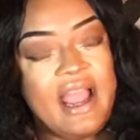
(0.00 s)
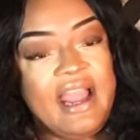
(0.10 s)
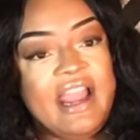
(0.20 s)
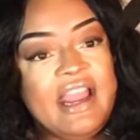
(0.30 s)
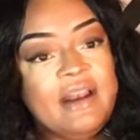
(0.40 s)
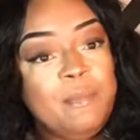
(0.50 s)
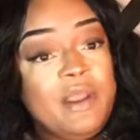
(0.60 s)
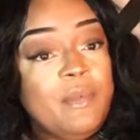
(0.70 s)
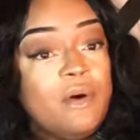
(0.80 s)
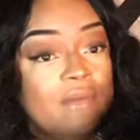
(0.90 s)
and
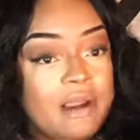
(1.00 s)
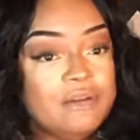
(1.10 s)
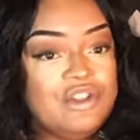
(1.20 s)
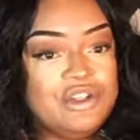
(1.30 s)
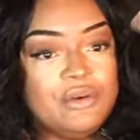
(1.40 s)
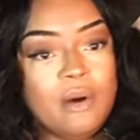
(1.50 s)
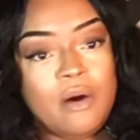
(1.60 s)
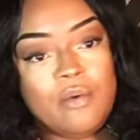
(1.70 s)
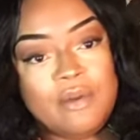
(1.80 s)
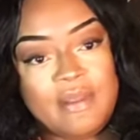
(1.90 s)
people around you
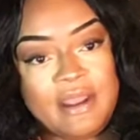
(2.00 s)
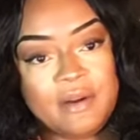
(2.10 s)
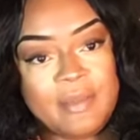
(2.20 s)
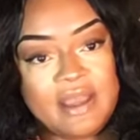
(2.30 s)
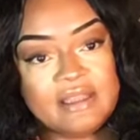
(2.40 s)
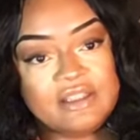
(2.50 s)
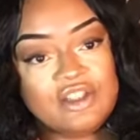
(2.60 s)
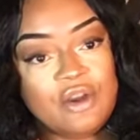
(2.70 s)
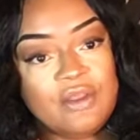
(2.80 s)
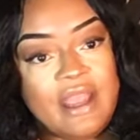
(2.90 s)
are on their best
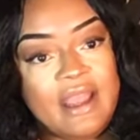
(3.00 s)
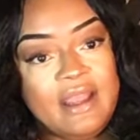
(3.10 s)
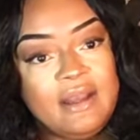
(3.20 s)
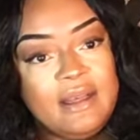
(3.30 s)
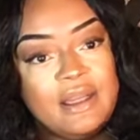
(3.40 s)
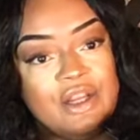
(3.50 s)
so that